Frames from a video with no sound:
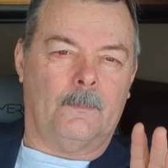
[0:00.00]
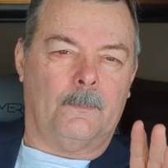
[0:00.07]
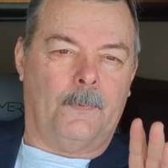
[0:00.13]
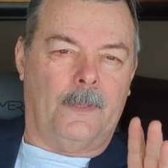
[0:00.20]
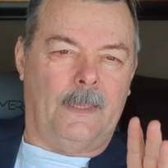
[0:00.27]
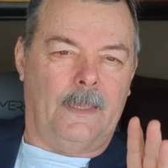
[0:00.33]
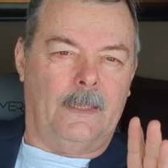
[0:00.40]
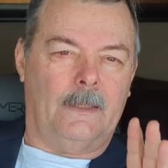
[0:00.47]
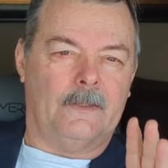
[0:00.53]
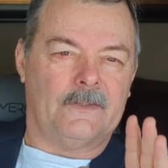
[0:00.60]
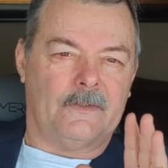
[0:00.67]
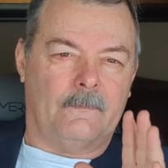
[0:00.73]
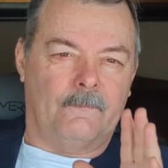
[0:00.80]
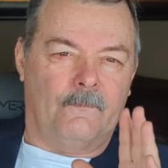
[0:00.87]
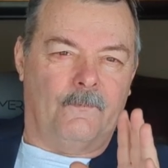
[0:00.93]
pay
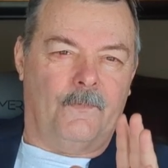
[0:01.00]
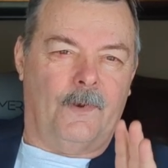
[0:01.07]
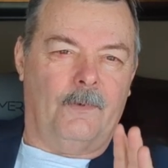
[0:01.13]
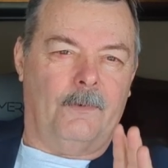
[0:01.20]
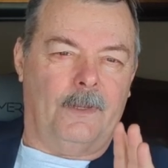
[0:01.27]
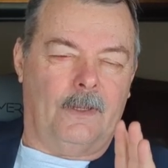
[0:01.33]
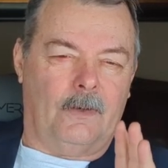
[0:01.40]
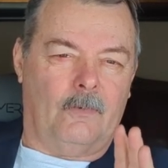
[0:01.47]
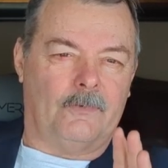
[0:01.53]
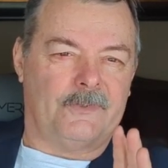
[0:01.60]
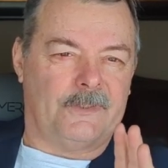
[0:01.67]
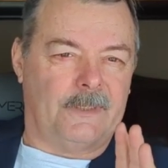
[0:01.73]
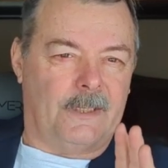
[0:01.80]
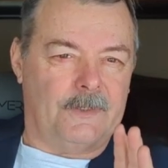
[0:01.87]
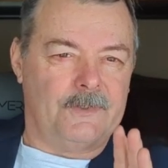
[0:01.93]
very close
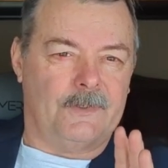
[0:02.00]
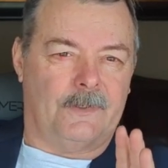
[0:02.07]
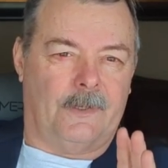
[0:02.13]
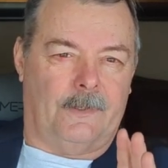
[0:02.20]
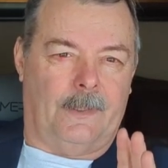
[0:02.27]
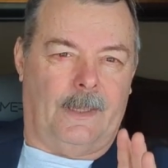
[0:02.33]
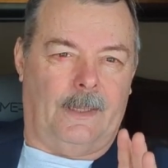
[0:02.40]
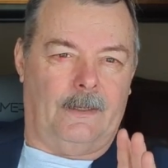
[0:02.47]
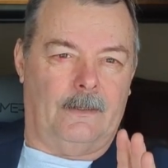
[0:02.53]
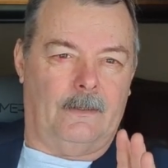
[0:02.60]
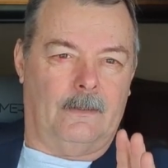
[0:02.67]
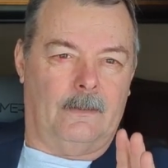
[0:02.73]
attention to that.